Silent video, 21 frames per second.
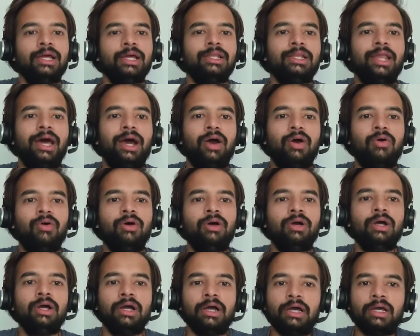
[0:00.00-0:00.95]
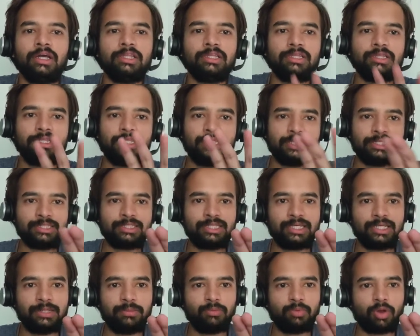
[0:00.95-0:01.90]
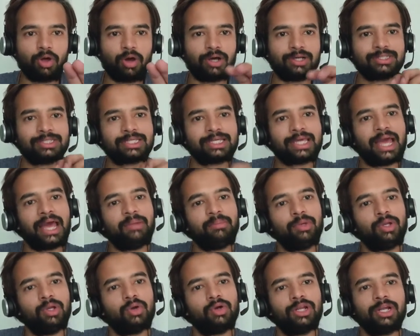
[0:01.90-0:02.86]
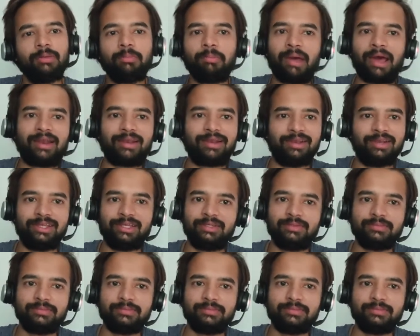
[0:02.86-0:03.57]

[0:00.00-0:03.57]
Now these three blocks can be loaded parallelly,